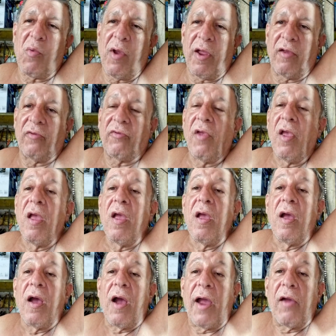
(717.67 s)
ways.
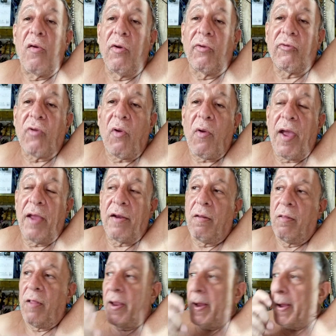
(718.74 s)
I also had a
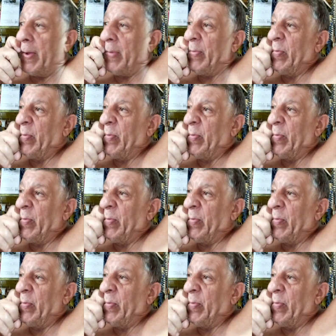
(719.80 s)
link